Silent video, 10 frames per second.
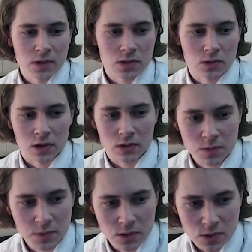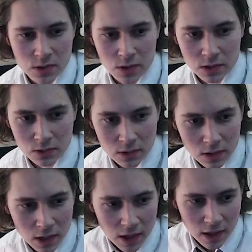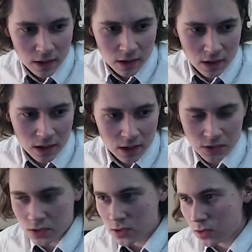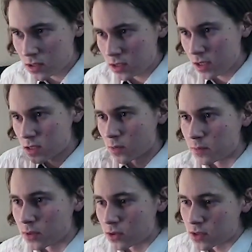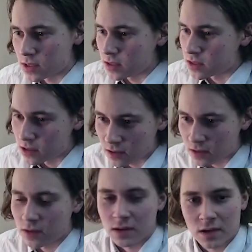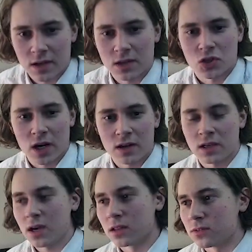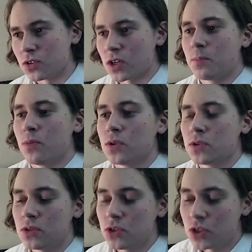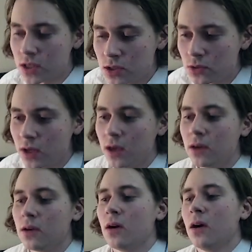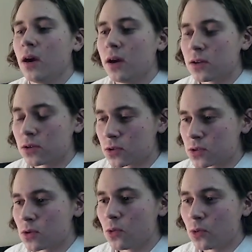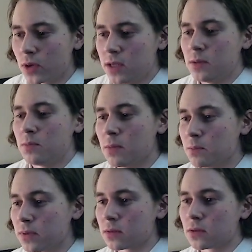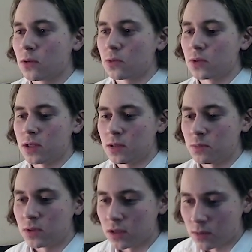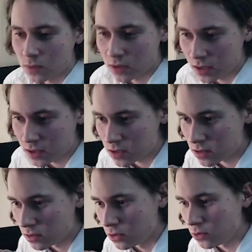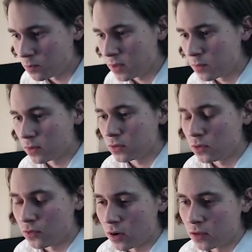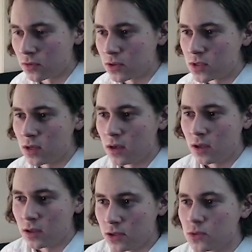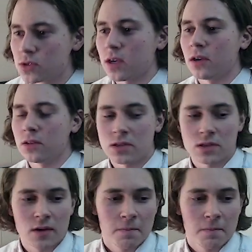So yeah, this piece was quite good. Not as good as the next one, because it's a dragon again, which I posted just today, and it was already pumping, already bringing me likes, new people, new followers, new scalies.